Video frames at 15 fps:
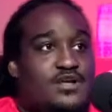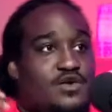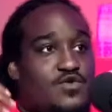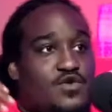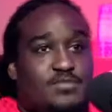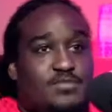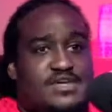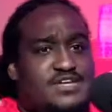
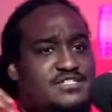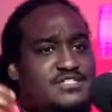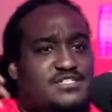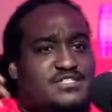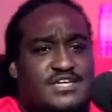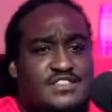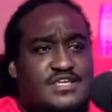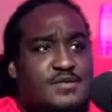go up against
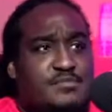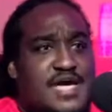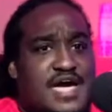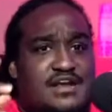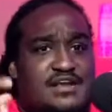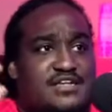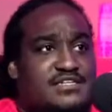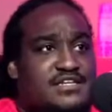each other and
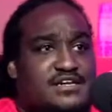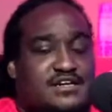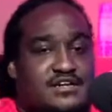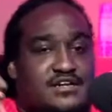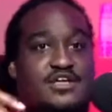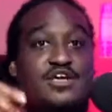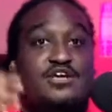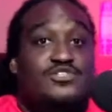battle and da-da-da.